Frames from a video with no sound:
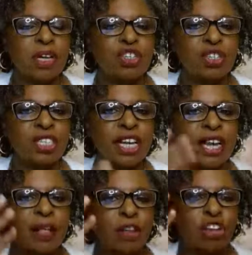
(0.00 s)
And just
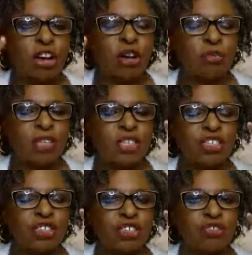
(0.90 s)
allow the calmness
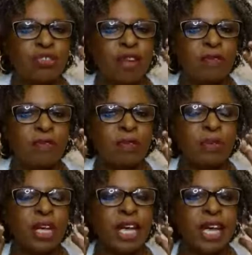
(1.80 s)
just to travel from
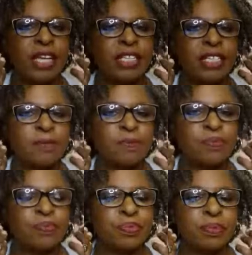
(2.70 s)
your head
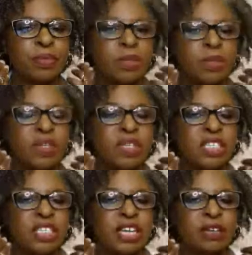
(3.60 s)

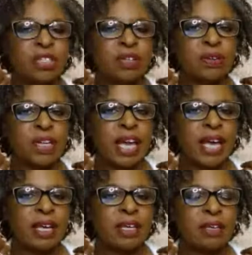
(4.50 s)
down to your
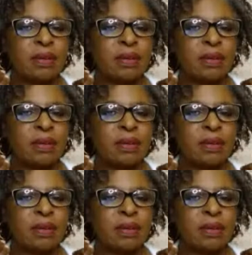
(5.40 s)
neck.